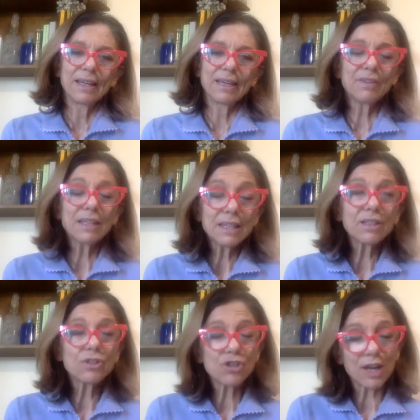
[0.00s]
even a
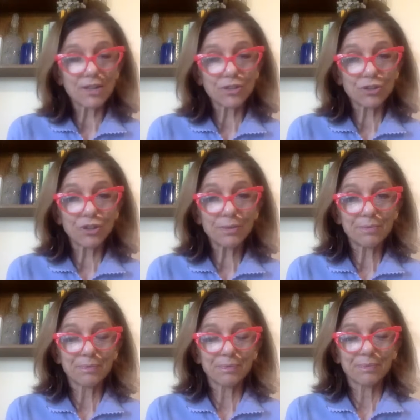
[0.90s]
little gesture
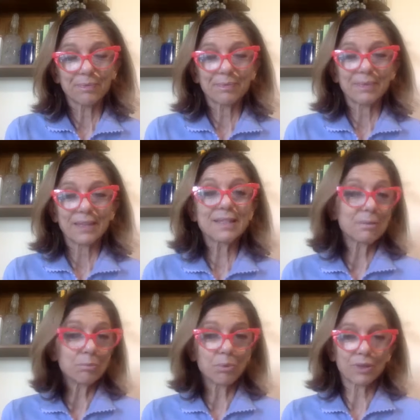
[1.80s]
is
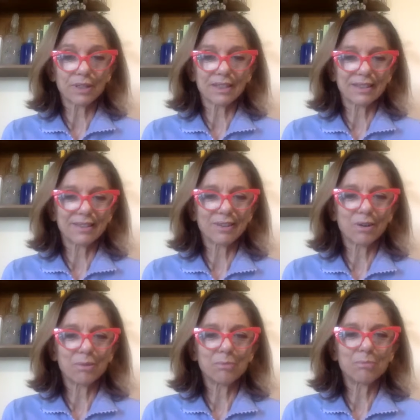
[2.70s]
important.
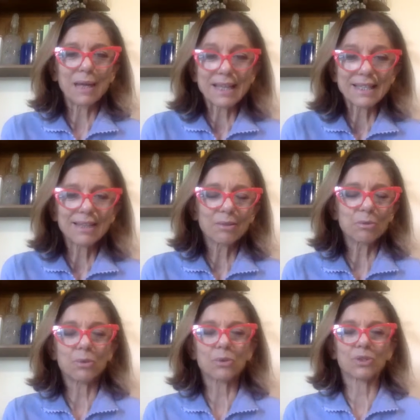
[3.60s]
Blessing the
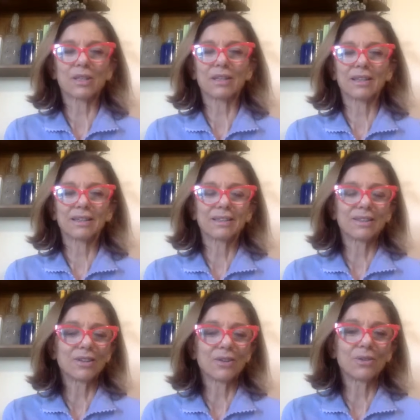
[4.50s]
water,
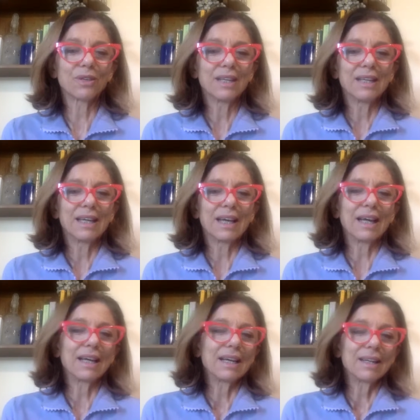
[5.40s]
and
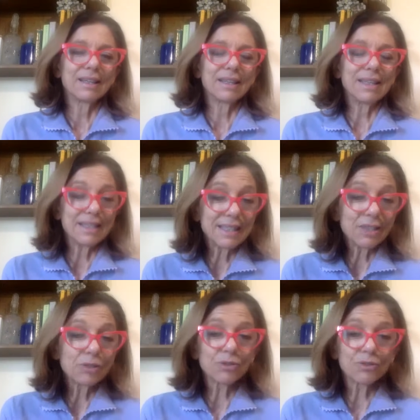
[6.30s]
eating
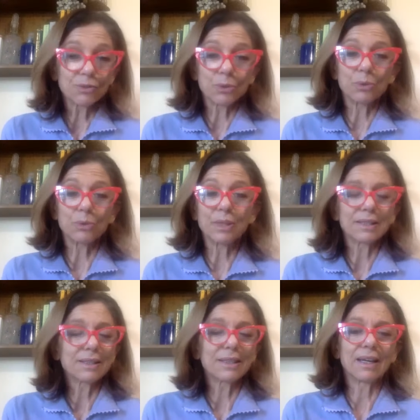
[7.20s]
good food,
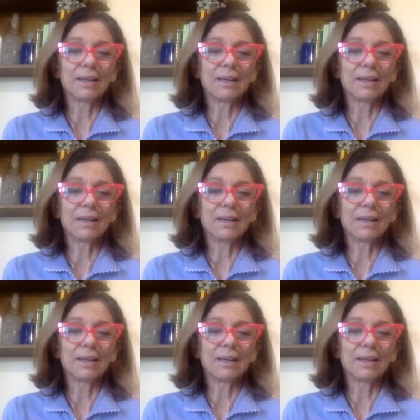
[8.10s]
and